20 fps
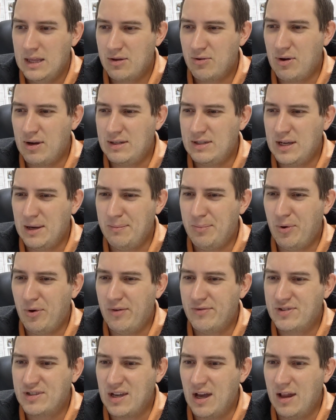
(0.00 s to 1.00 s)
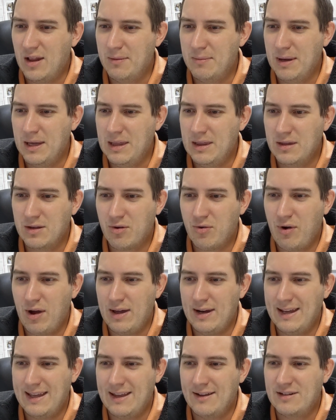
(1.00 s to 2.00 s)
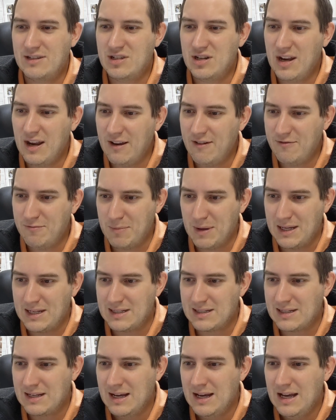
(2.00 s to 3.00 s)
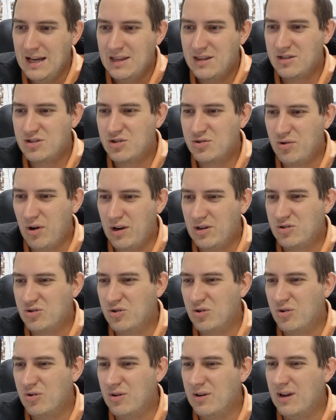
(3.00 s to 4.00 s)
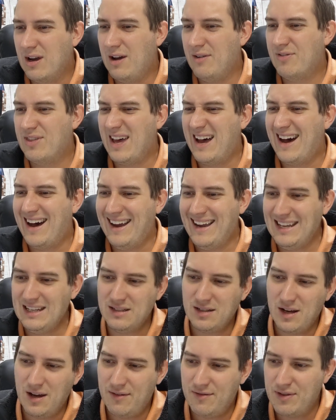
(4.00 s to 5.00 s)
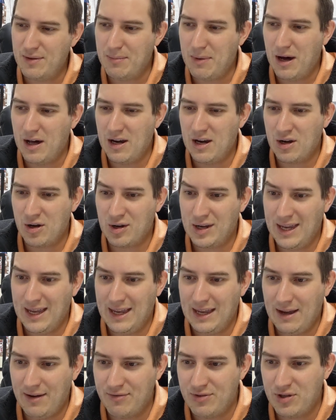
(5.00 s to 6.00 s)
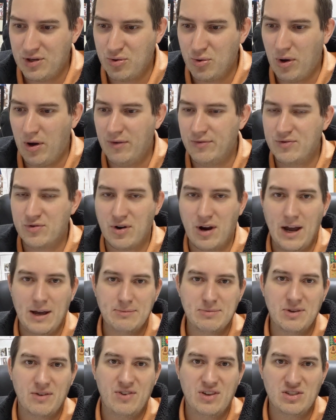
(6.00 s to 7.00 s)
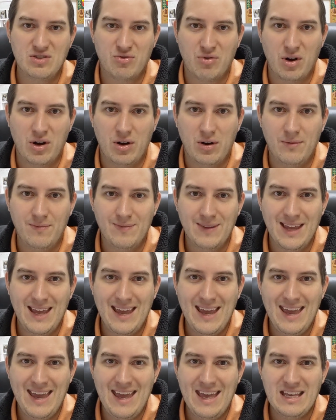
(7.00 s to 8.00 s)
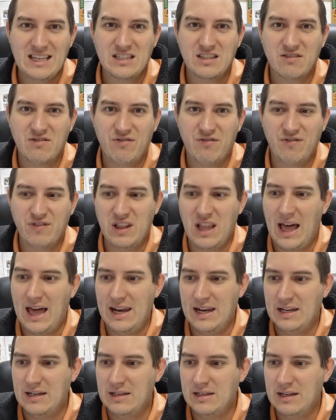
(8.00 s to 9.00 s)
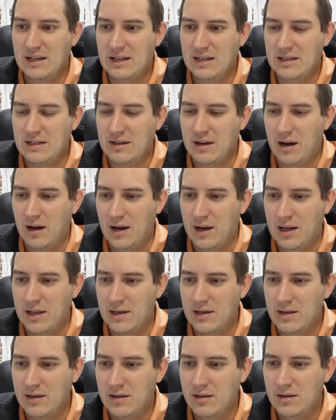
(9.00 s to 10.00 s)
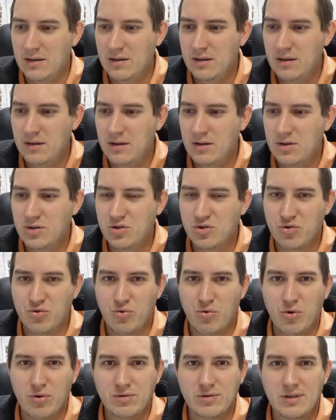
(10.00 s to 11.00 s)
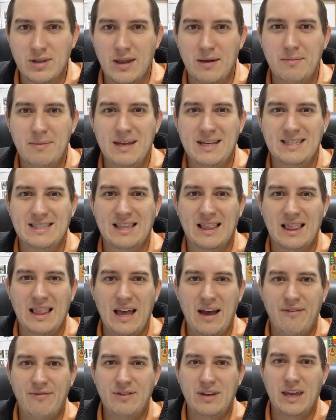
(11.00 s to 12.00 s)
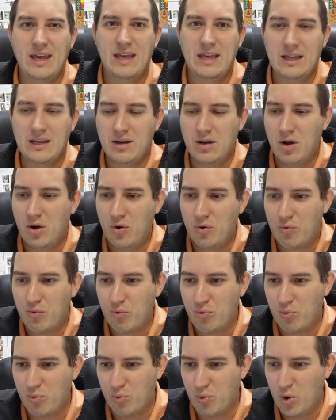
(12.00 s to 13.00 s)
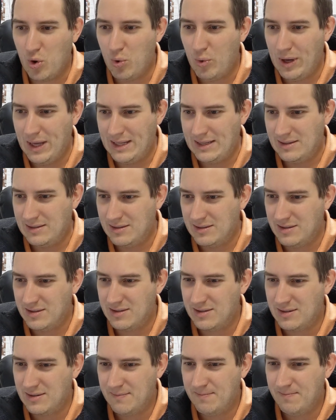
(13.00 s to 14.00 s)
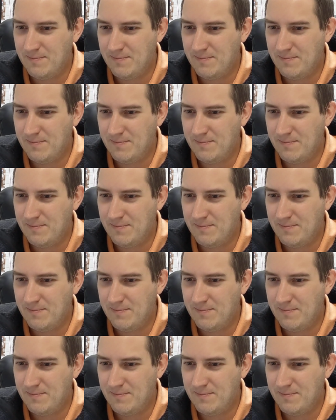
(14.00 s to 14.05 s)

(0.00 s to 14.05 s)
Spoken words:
The great temple of Solomon, the crowning achievement, the structure of the height of the monarchy of the 12 tribes of Israel, is flattened and gone. Jerusalem is left in ruins.